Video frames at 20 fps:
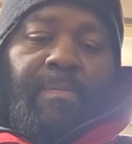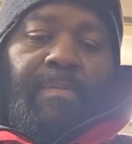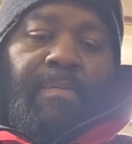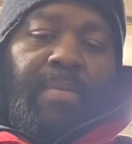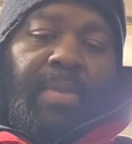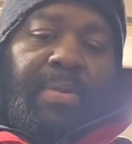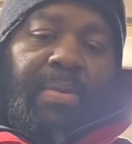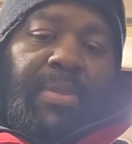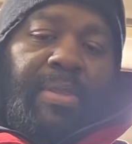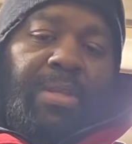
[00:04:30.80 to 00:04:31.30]

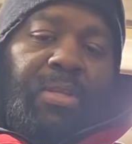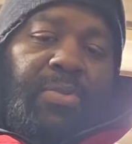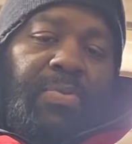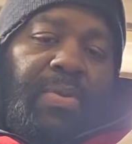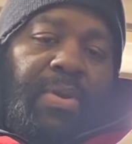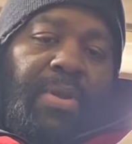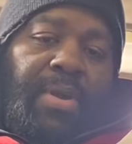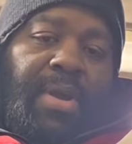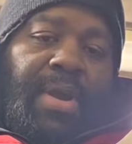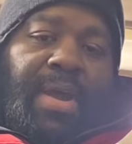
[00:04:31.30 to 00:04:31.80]
But this one
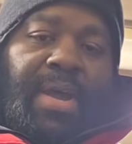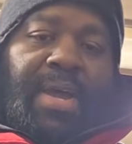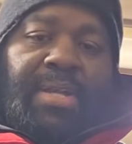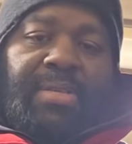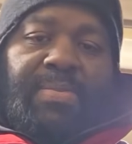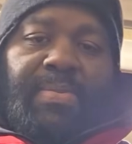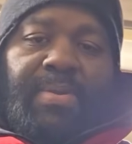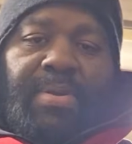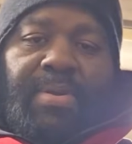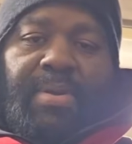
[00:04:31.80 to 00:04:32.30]
here has
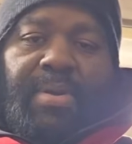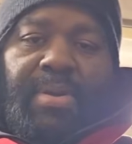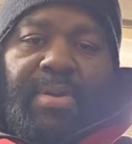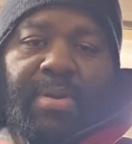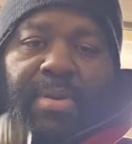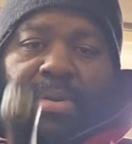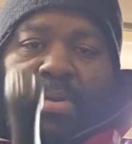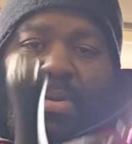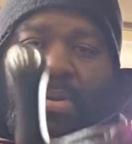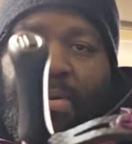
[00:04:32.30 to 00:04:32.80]
been
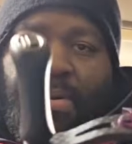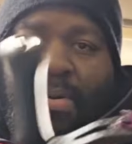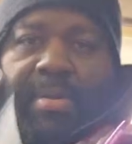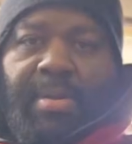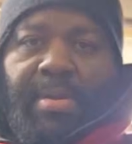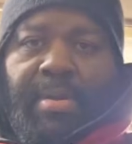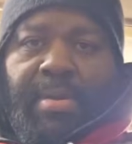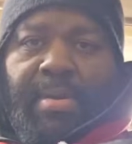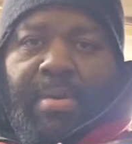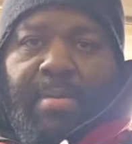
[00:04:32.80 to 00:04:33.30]

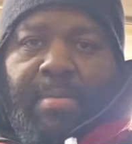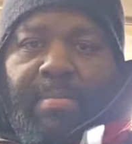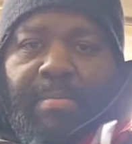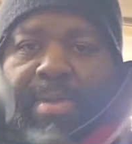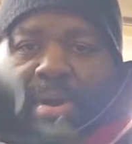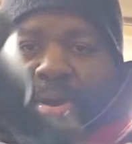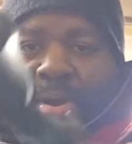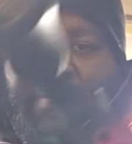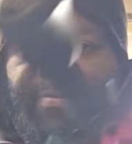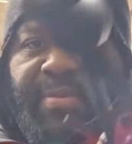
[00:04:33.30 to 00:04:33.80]

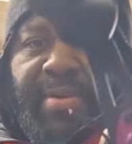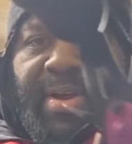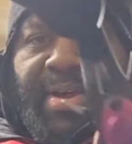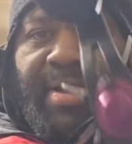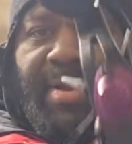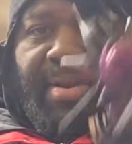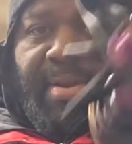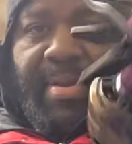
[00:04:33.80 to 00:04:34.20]
modified.